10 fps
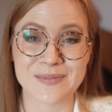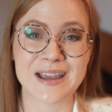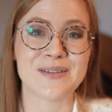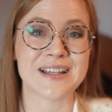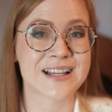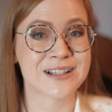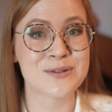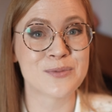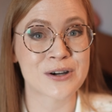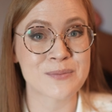maybe tell
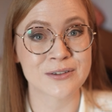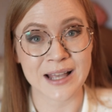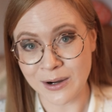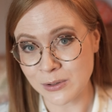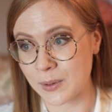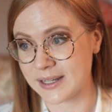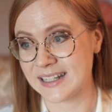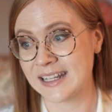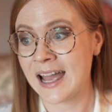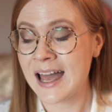you more about our
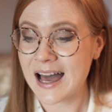wedding.